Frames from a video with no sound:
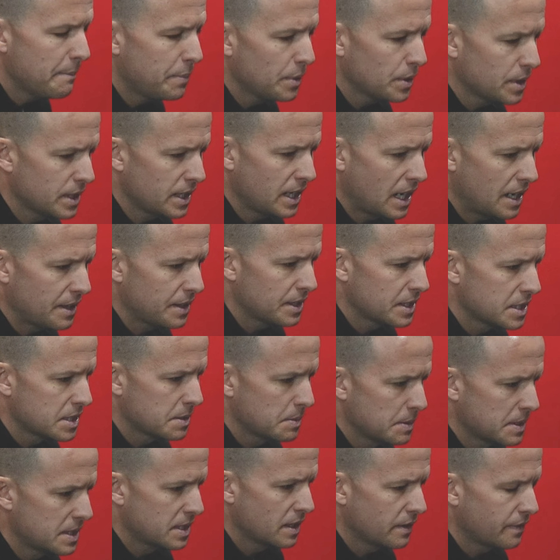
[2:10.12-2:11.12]
put other
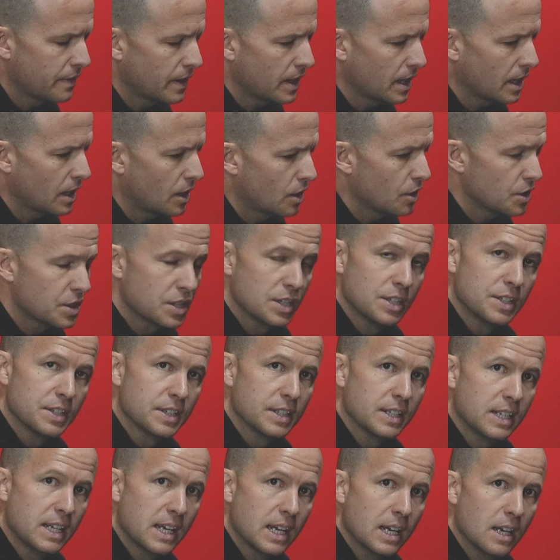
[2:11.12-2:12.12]
specific cushions
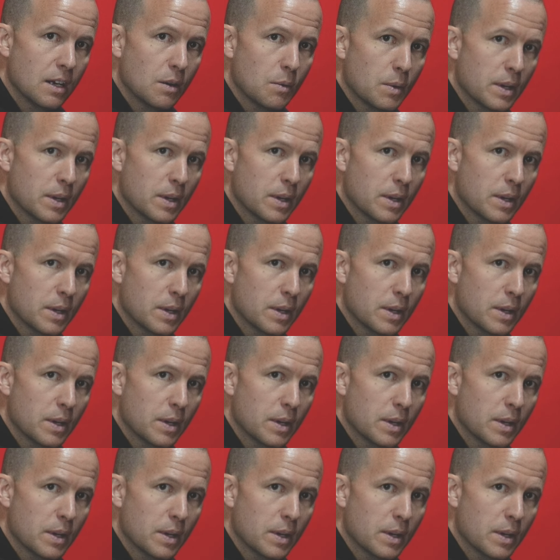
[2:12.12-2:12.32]
in here,